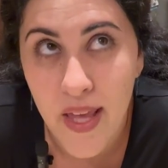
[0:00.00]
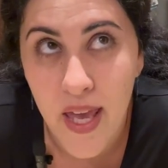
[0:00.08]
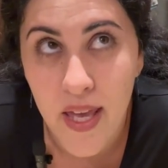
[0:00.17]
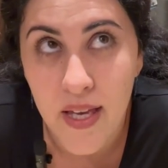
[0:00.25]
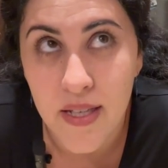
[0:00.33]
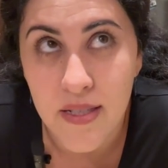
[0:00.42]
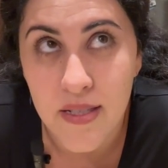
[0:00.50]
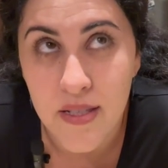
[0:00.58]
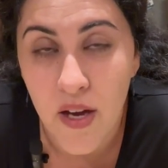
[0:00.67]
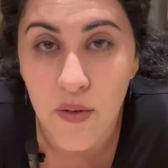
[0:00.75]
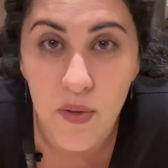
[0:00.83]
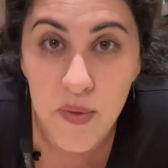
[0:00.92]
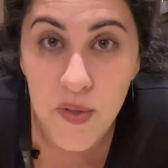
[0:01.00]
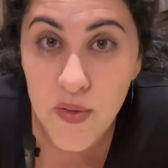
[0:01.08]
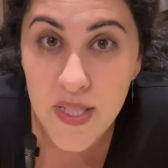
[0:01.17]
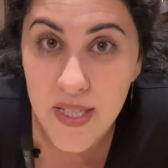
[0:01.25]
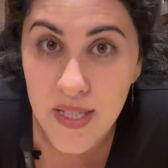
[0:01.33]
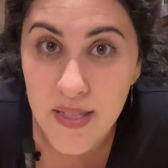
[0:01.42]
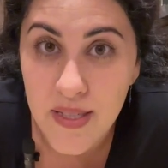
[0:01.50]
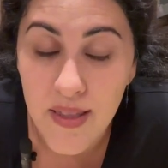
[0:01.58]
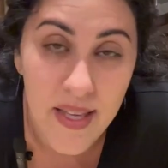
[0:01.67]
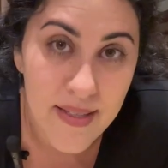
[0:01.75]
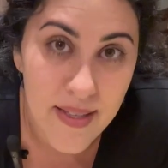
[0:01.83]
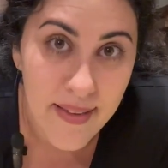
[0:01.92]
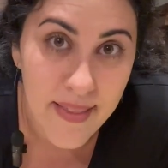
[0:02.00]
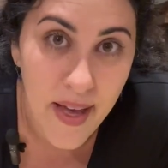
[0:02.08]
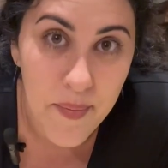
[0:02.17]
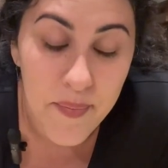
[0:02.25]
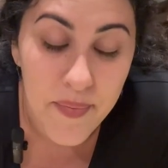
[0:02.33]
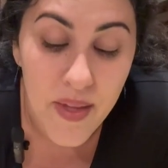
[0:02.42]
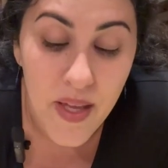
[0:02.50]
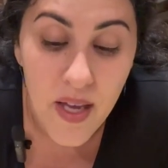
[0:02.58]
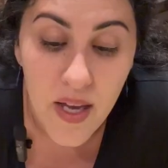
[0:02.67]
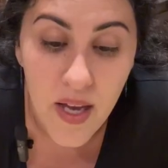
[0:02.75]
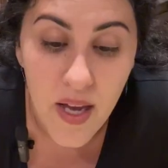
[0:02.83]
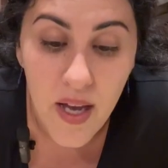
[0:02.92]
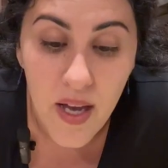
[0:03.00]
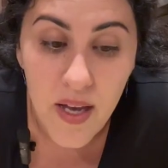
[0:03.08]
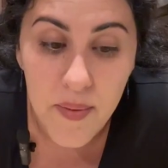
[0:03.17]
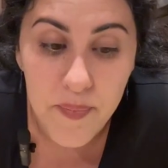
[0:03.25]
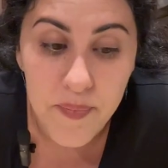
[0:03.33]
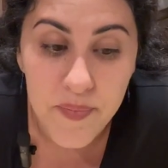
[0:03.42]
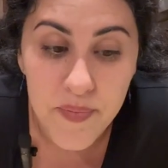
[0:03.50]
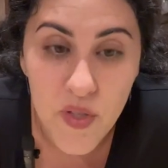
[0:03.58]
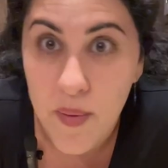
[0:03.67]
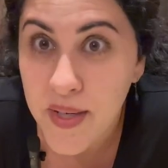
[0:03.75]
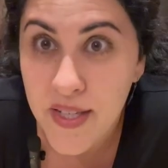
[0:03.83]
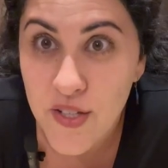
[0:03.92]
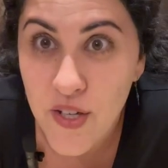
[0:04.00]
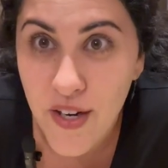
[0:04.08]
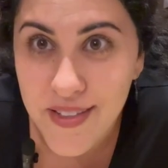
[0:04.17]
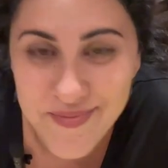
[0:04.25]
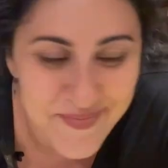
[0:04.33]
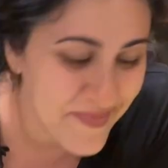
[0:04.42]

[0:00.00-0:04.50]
and autoimmune disease and things like that. So I'm going to get started.